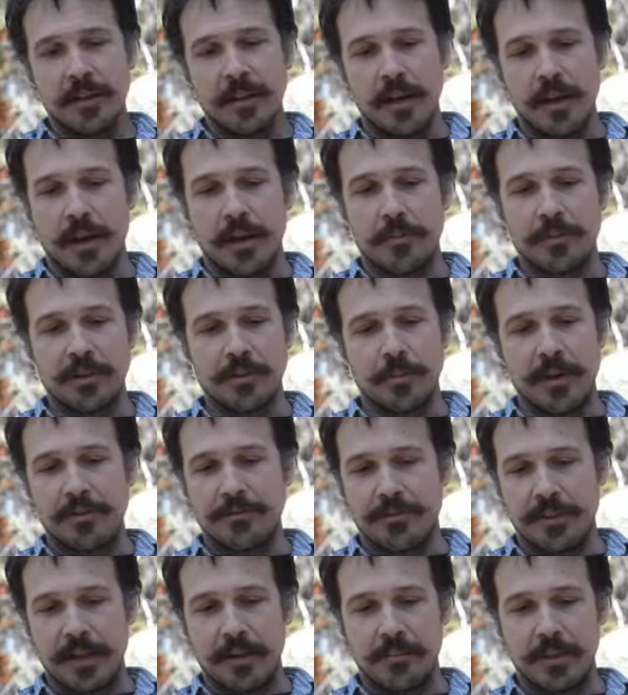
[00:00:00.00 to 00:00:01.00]
It's my
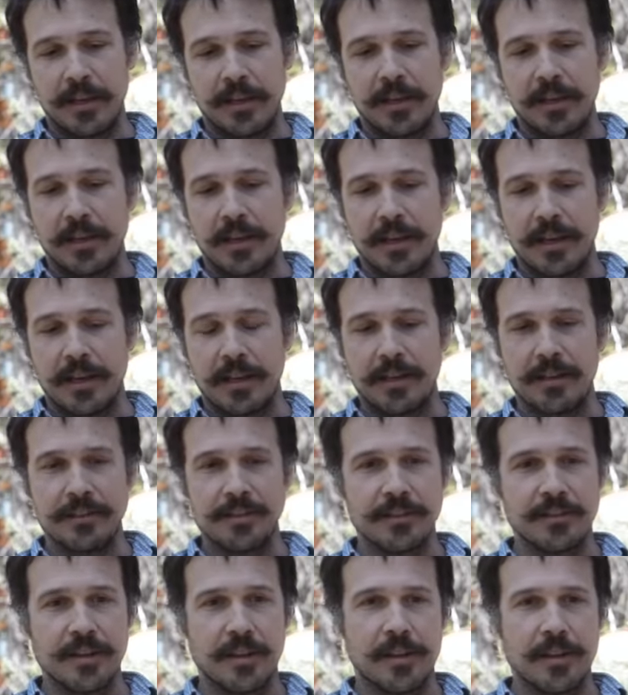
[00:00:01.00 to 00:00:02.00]
family, and
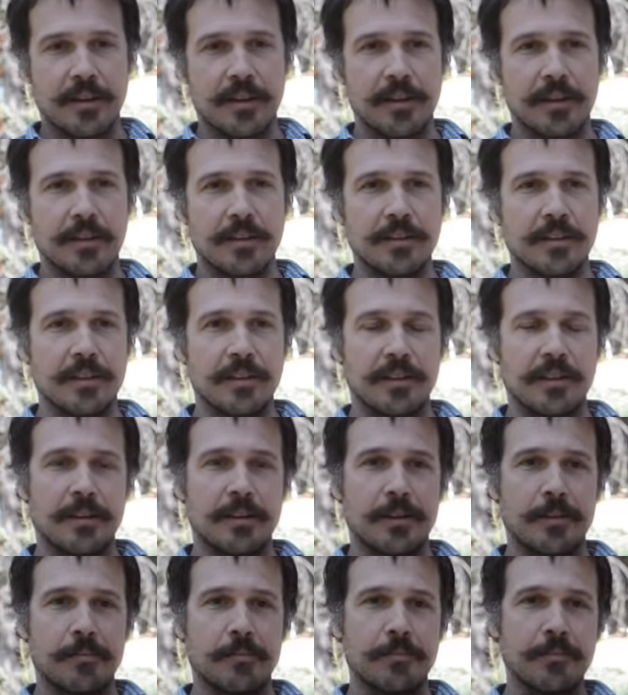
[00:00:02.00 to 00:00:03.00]
it's
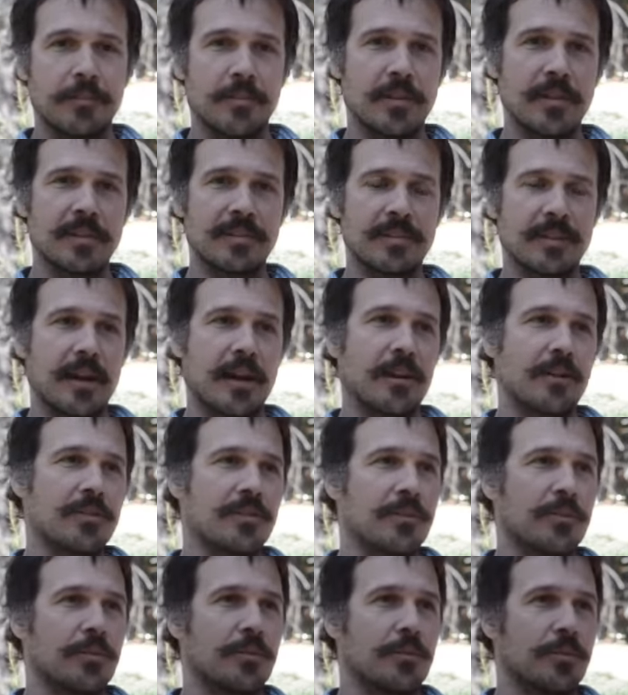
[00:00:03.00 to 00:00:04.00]
the desire
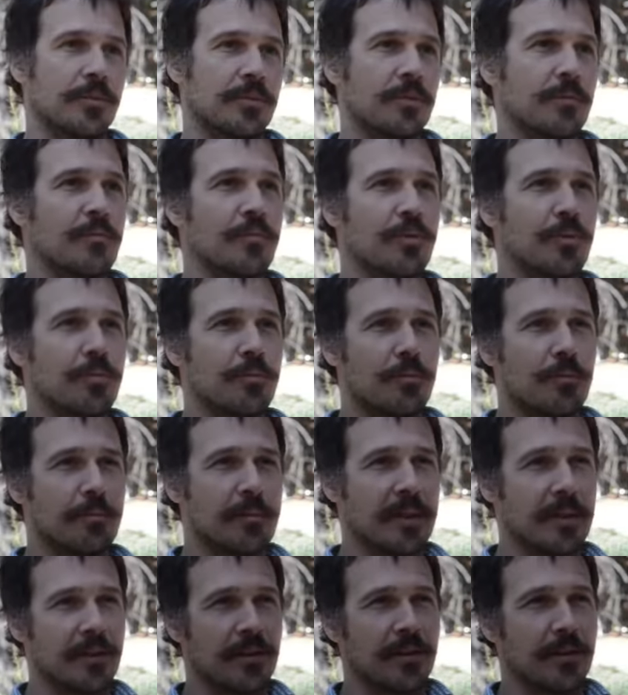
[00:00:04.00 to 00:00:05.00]
to brew
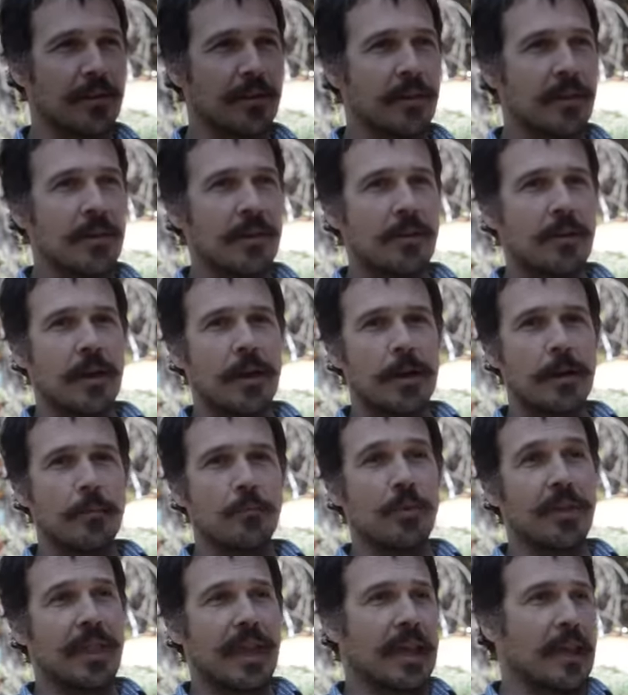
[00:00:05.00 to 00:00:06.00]
beer
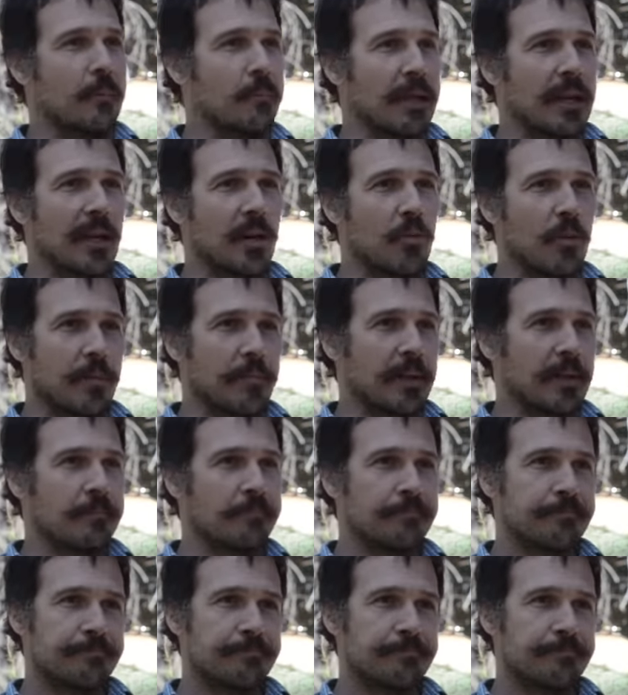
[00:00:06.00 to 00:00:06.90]
with handmade equipment.